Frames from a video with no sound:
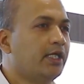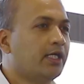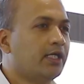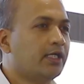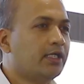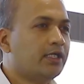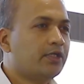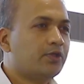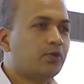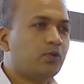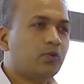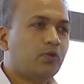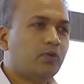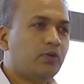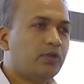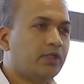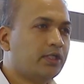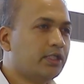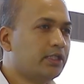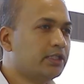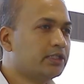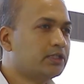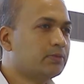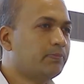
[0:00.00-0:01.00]

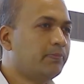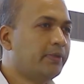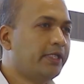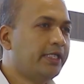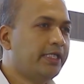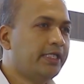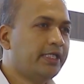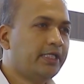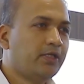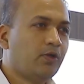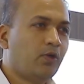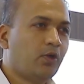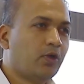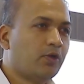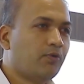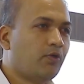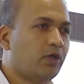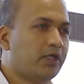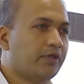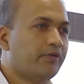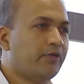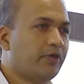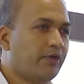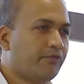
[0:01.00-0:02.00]
Spring or
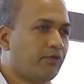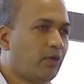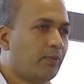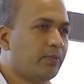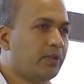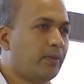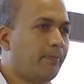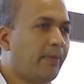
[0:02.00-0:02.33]
whatever from